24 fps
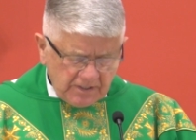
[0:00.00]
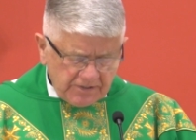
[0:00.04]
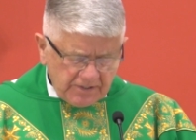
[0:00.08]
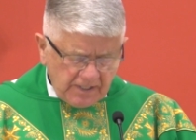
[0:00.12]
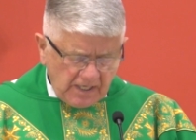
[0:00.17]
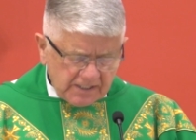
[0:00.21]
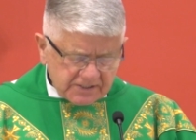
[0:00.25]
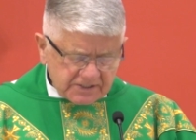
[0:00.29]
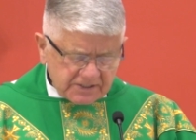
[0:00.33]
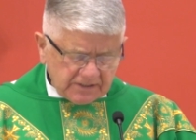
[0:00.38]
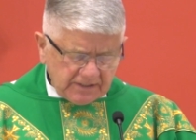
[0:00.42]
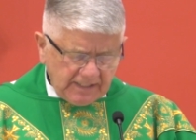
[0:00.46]

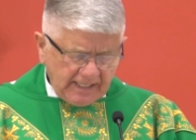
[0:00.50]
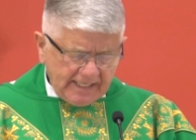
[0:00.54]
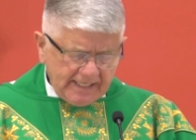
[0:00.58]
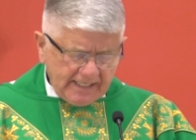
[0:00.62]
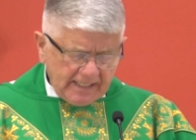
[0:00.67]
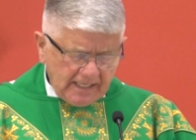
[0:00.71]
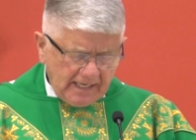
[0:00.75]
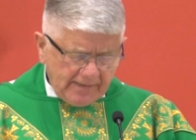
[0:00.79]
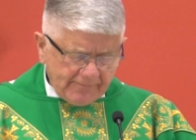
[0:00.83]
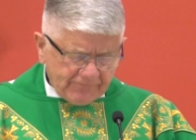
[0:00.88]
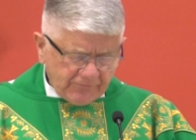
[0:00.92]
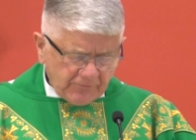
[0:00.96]
thus
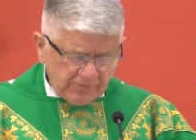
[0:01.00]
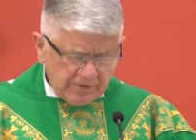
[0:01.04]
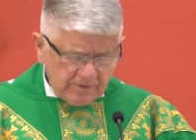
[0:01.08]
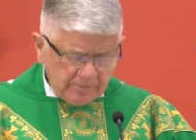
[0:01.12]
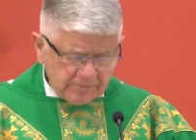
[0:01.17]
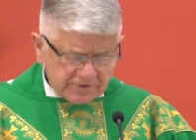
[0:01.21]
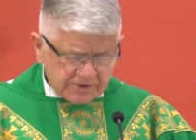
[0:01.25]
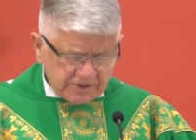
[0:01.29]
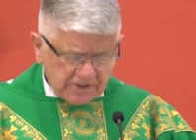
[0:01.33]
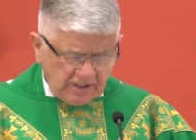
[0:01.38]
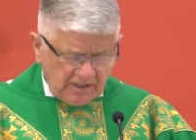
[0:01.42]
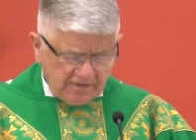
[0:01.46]
laying up for
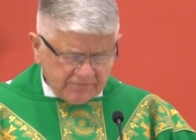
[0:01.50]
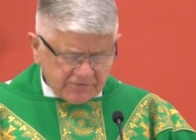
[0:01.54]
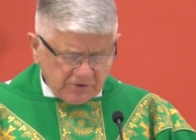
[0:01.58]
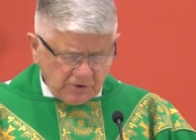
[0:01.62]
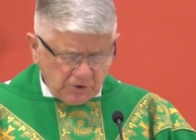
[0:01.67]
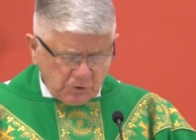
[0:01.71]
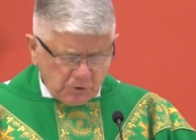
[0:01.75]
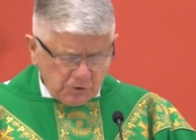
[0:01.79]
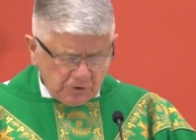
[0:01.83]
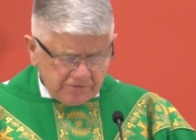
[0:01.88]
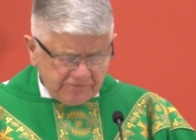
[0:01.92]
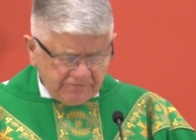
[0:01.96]
themselves a
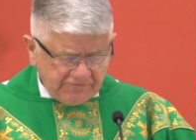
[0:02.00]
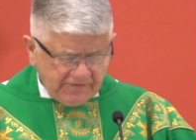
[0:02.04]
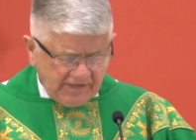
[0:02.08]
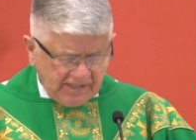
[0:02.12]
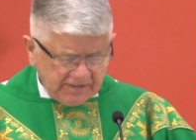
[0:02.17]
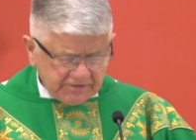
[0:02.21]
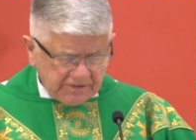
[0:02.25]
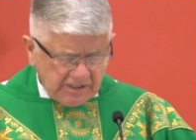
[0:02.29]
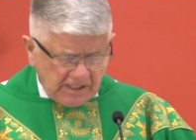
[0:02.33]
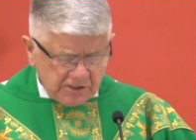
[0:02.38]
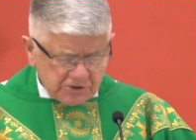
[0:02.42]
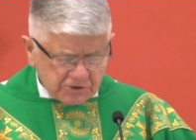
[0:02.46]
good
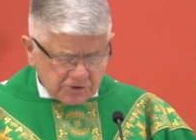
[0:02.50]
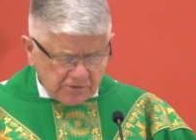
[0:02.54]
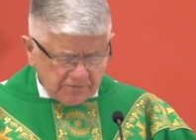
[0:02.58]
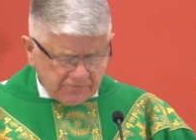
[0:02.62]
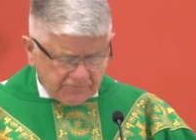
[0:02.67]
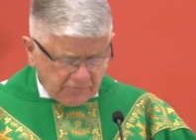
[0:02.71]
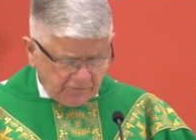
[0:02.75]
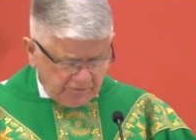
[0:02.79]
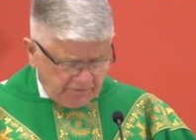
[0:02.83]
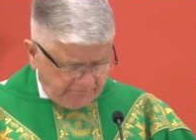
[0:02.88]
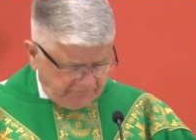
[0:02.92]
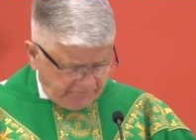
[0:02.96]
foundation
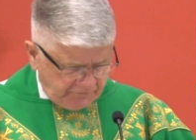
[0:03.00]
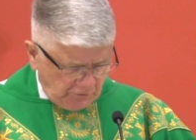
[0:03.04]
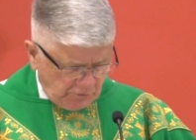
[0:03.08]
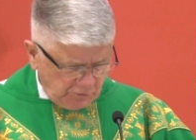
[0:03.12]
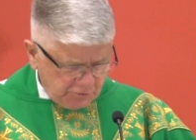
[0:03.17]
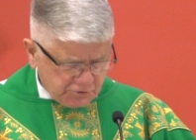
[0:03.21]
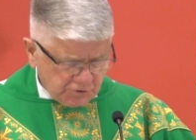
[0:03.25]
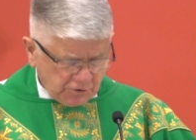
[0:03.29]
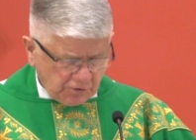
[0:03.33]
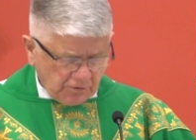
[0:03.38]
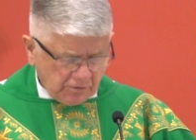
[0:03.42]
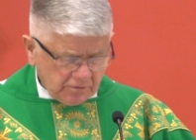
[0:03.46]
for the
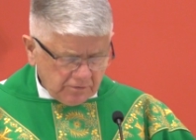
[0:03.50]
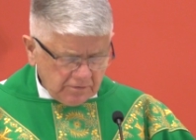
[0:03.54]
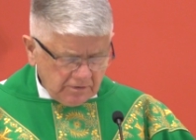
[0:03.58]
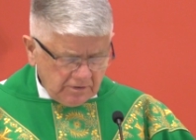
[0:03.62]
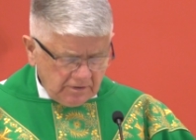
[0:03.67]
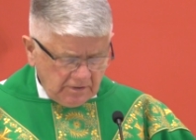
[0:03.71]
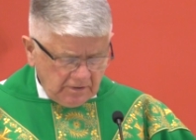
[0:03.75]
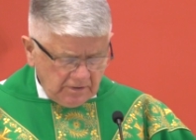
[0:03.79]
future